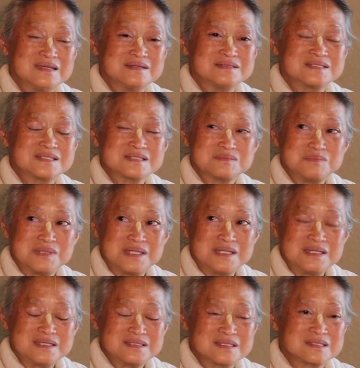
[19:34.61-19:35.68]
It was just
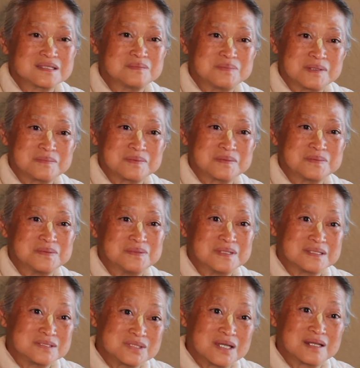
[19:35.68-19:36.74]
me, Tithapa Prabhu,
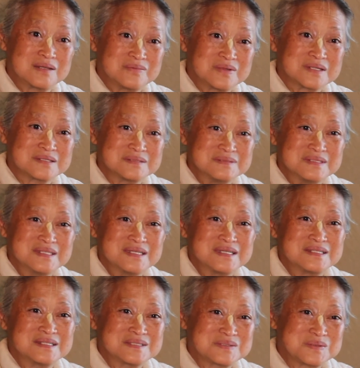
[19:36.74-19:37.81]
and Janava
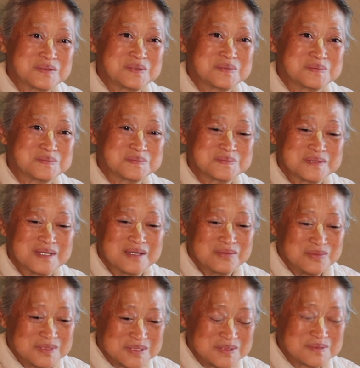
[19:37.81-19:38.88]
in his room
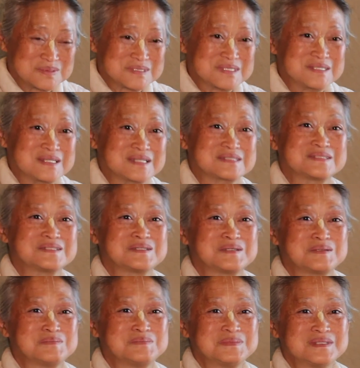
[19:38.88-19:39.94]
with Tulsi next to
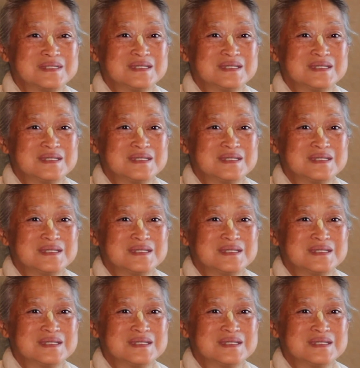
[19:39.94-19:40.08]
him.